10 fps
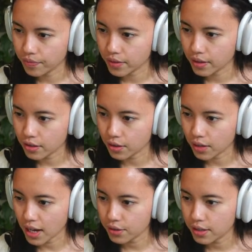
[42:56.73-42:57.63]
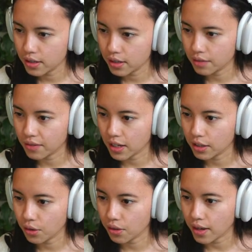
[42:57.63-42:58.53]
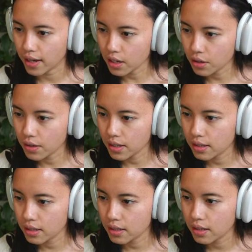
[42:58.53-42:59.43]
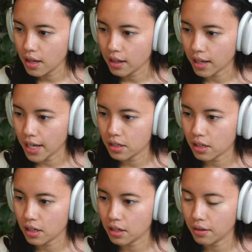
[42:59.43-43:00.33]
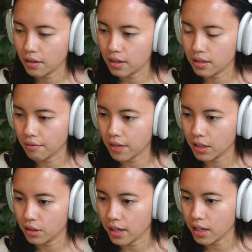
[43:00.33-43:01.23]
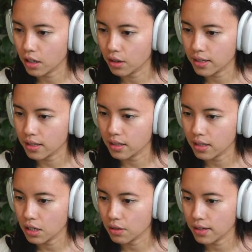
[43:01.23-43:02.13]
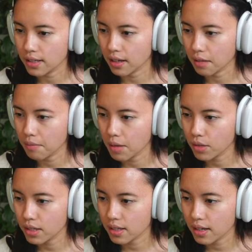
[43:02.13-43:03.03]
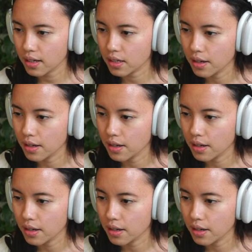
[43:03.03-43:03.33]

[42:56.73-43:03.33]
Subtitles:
So counter is a value that increases, gauge is the value that increase and decrease like memory size.